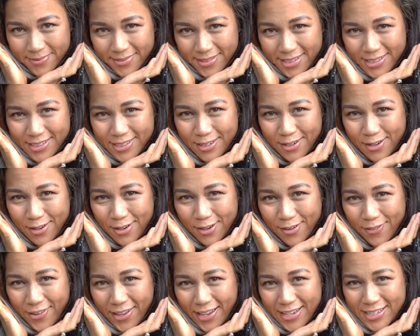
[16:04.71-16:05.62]
There's a
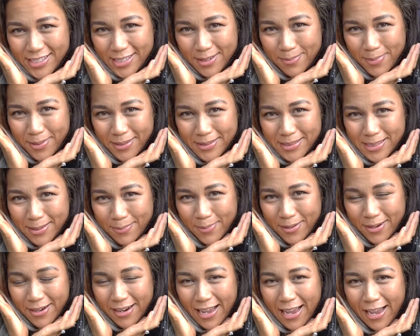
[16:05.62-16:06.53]
notification bell
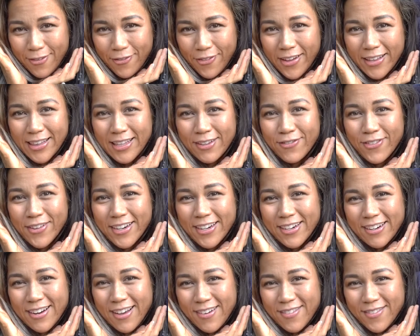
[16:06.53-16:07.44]
somewhere. I finally
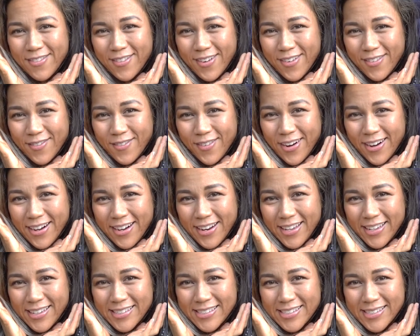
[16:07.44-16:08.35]
figured out what, where it
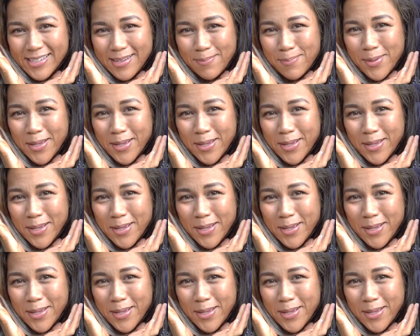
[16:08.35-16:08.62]
is.